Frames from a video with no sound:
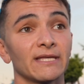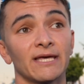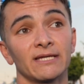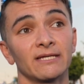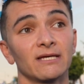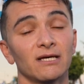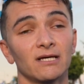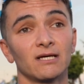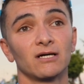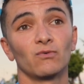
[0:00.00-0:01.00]
then
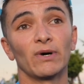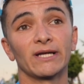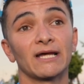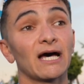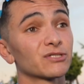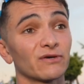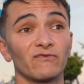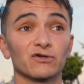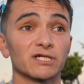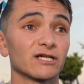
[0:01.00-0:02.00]
when Howes
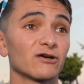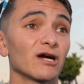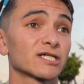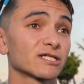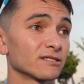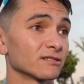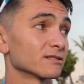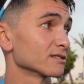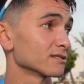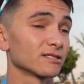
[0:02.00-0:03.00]
unfortunately crashed, and
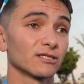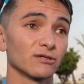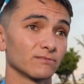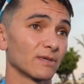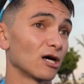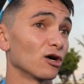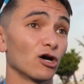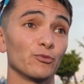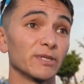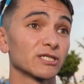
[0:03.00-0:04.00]
I
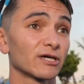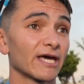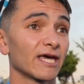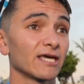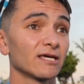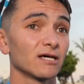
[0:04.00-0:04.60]
hope he's okay,